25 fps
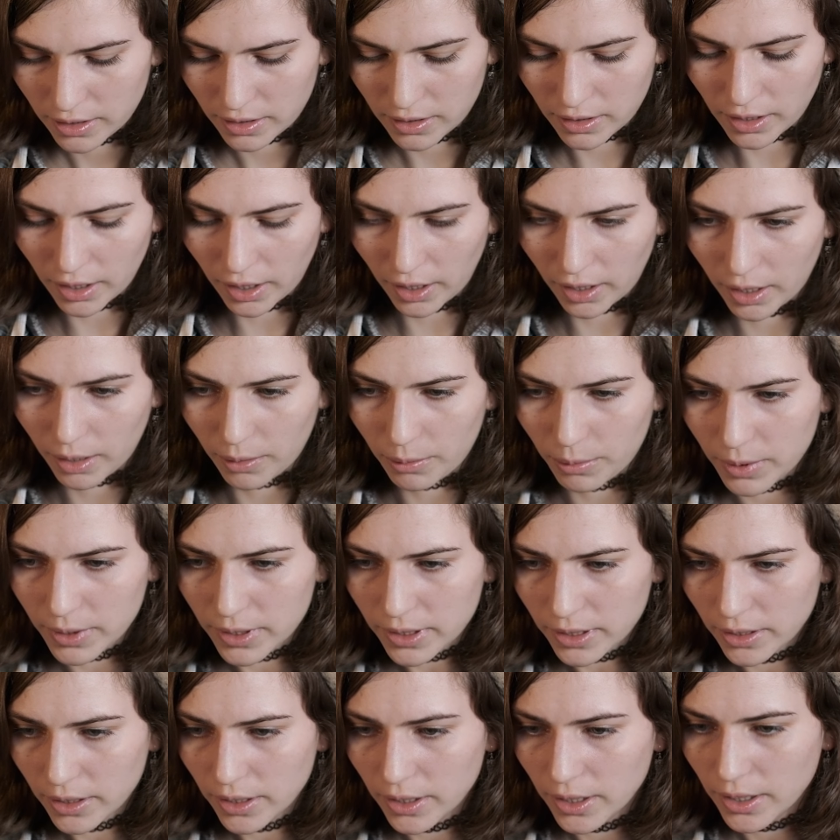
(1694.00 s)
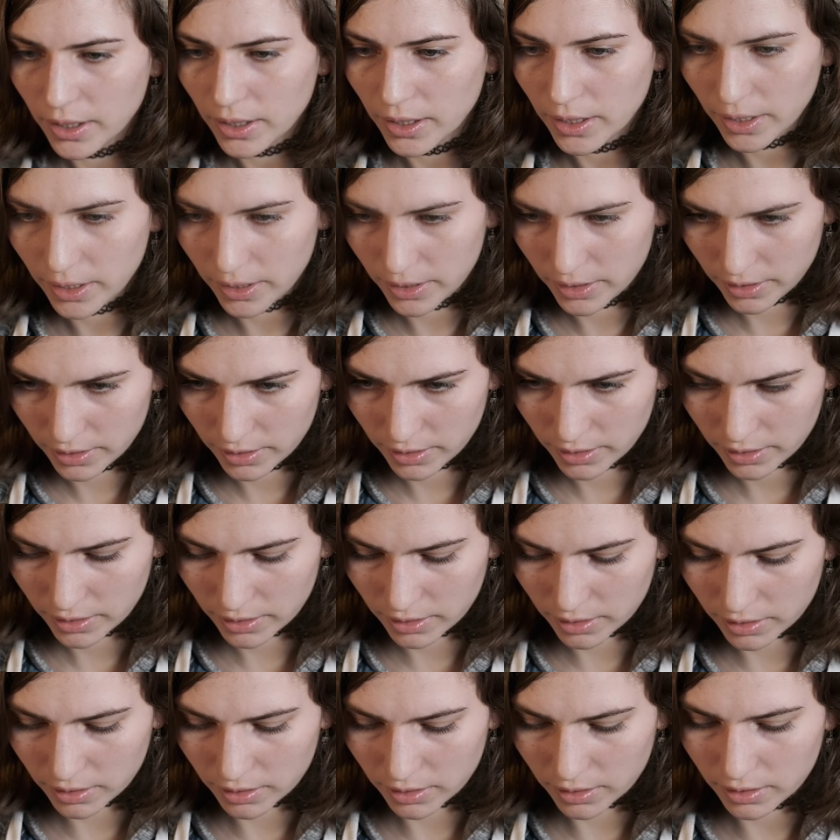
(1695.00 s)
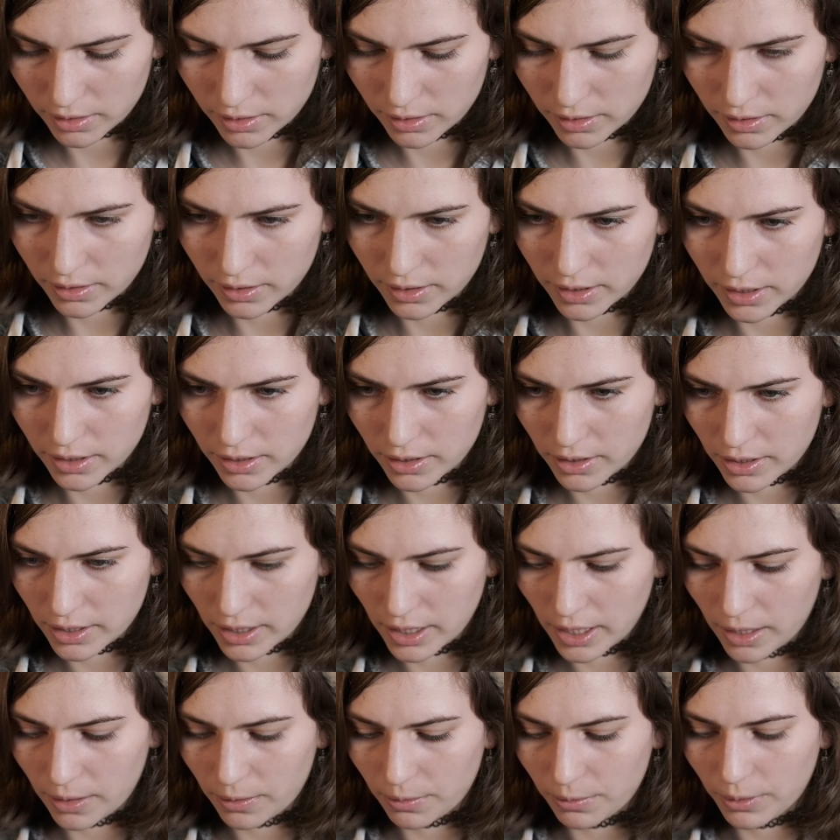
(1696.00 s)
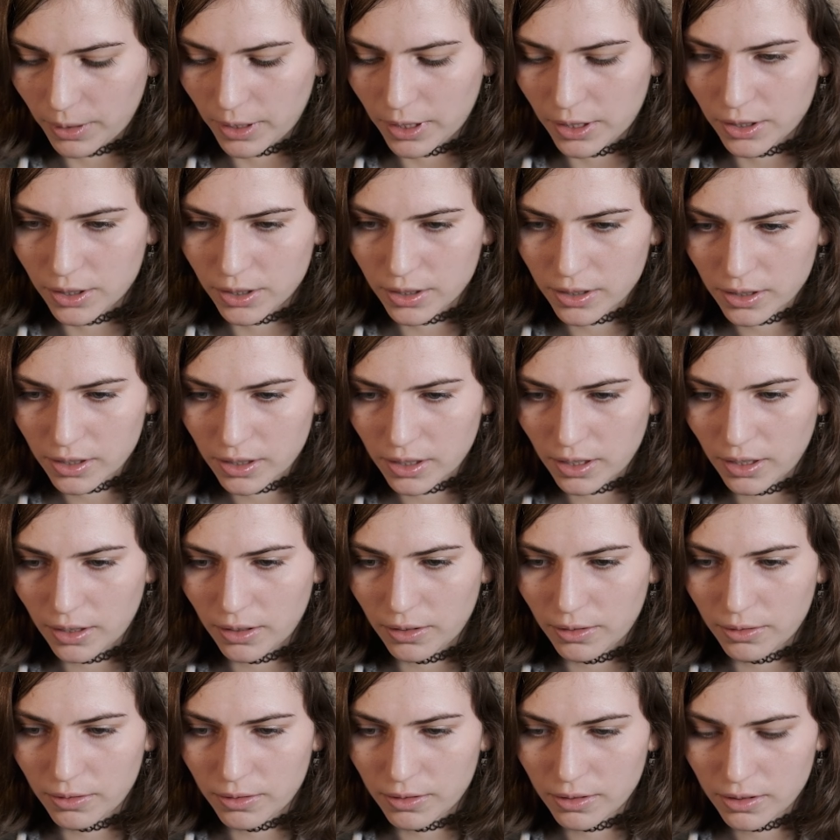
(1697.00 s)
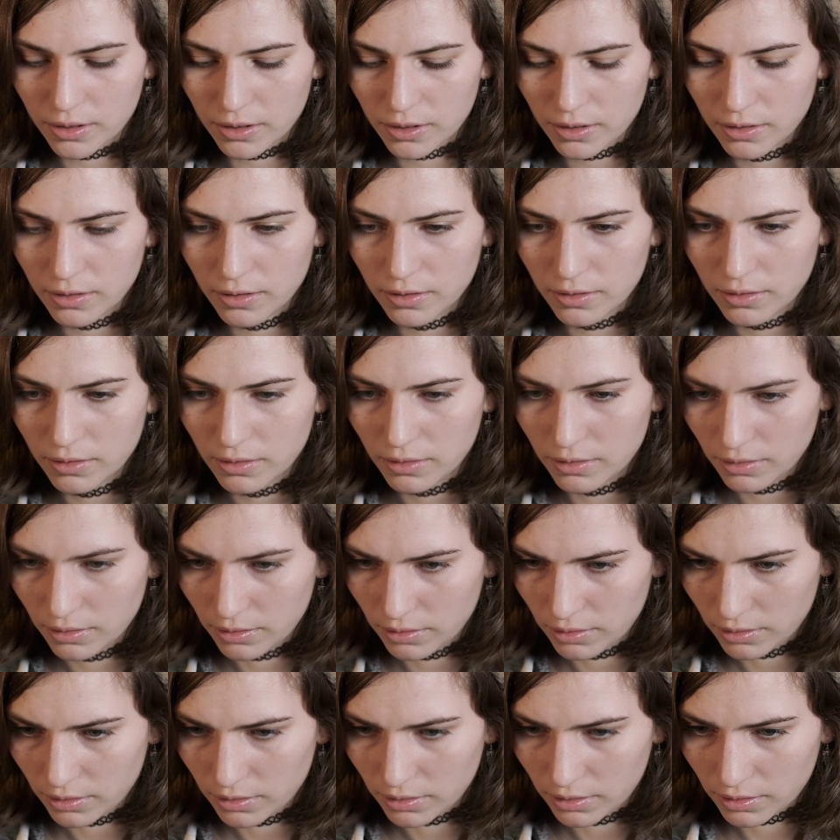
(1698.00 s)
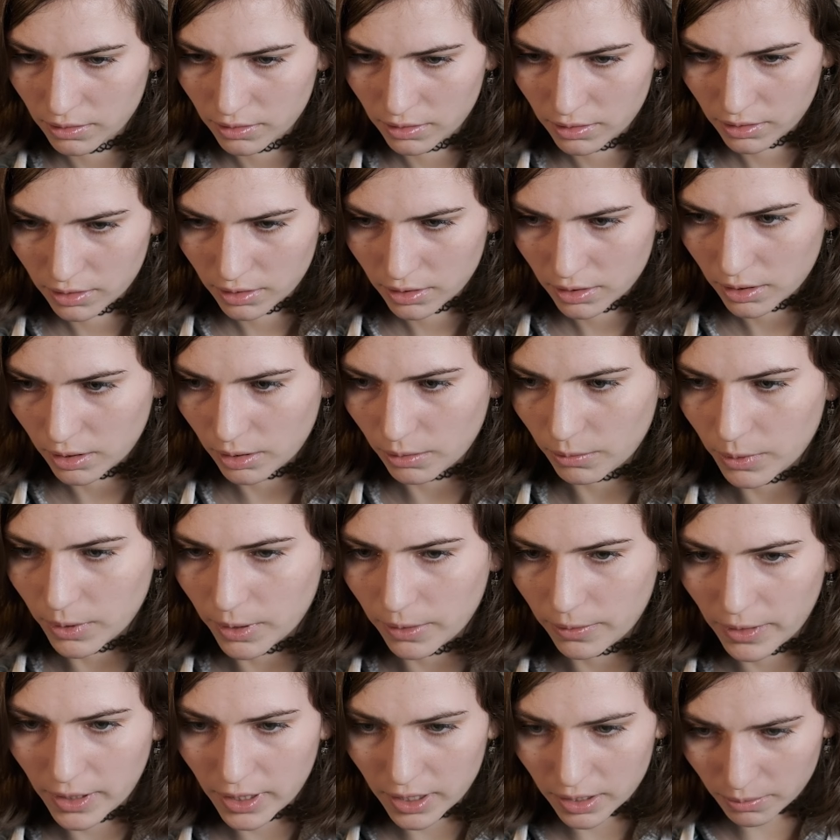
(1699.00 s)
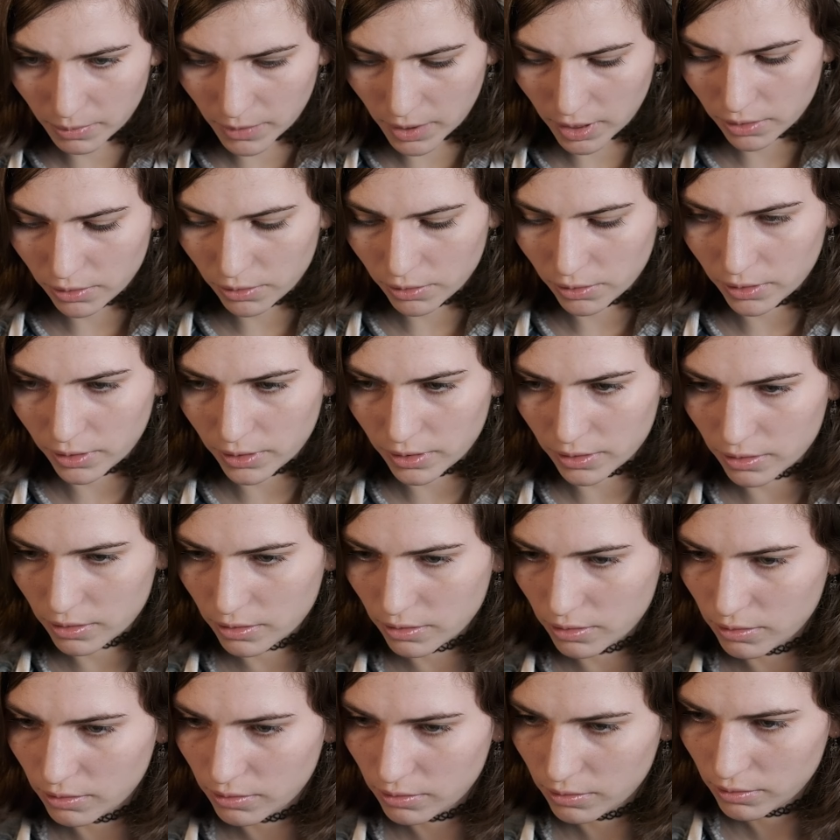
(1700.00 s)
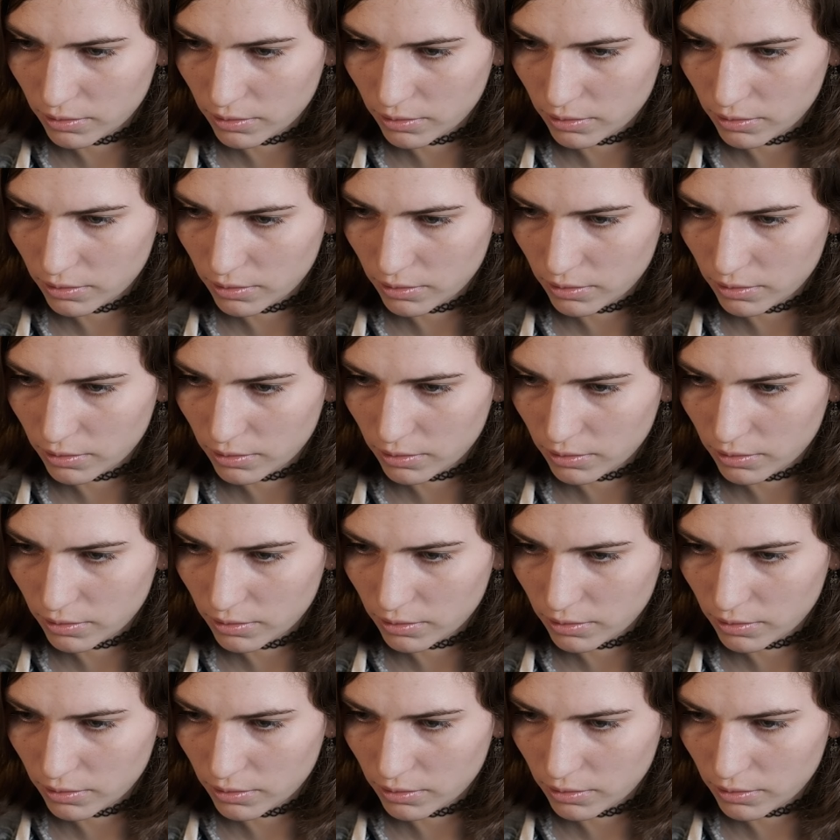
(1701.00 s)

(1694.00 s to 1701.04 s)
And I wonder, let's see if we just use one of these modules.